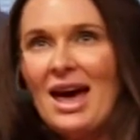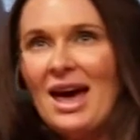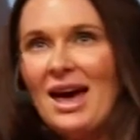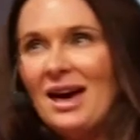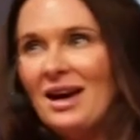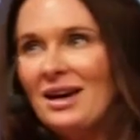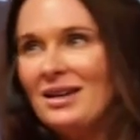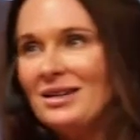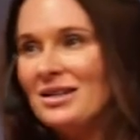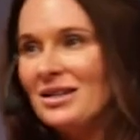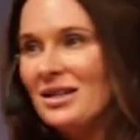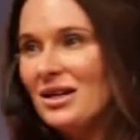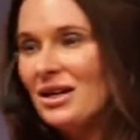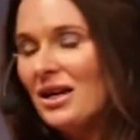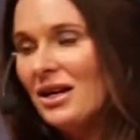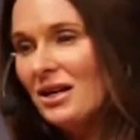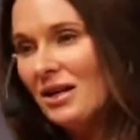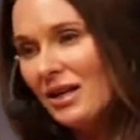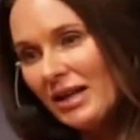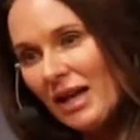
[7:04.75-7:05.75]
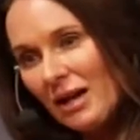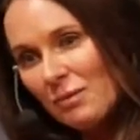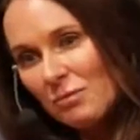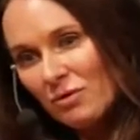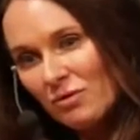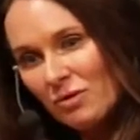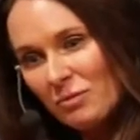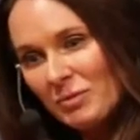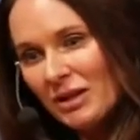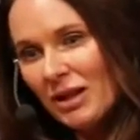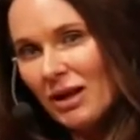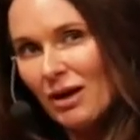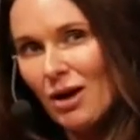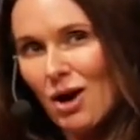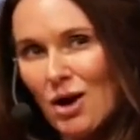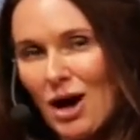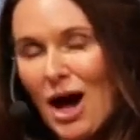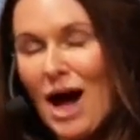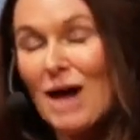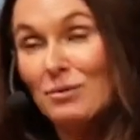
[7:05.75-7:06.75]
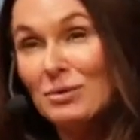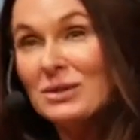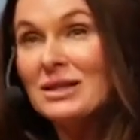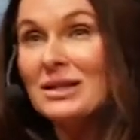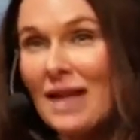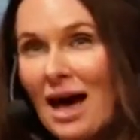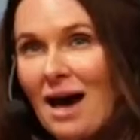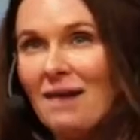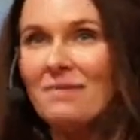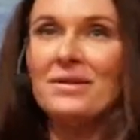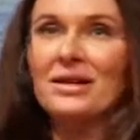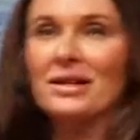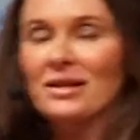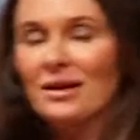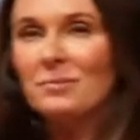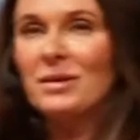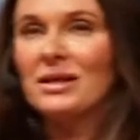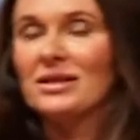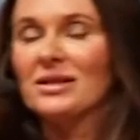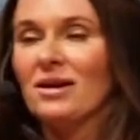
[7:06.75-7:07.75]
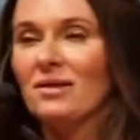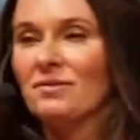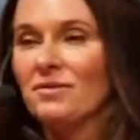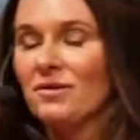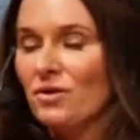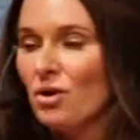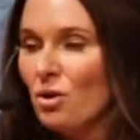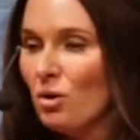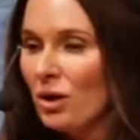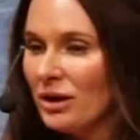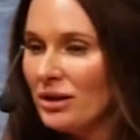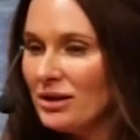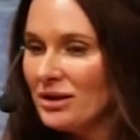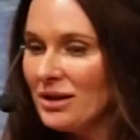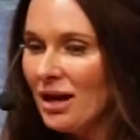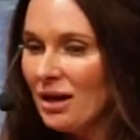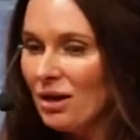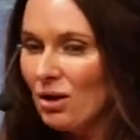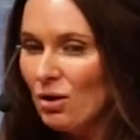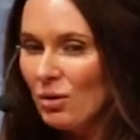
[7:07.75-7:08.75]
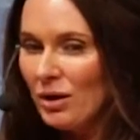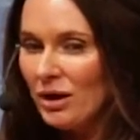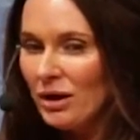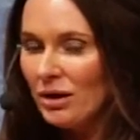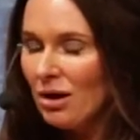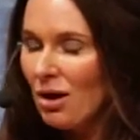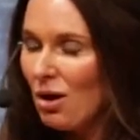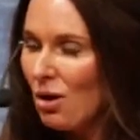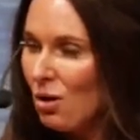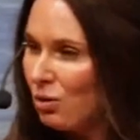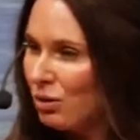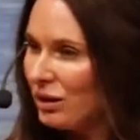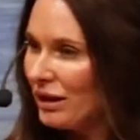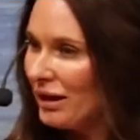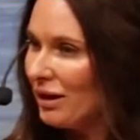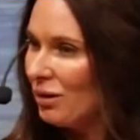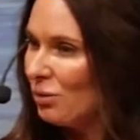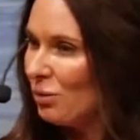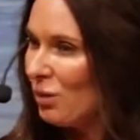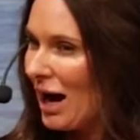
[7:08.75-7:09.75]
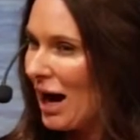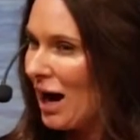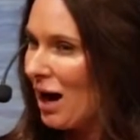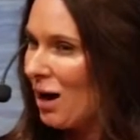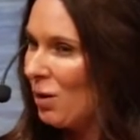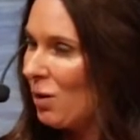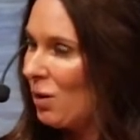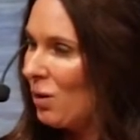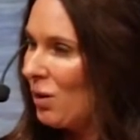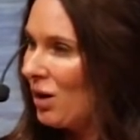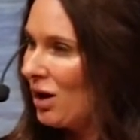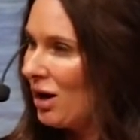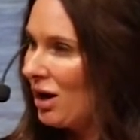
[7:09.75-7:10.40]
and it came over me like I was laughing at myself, of course, and going, holy wow,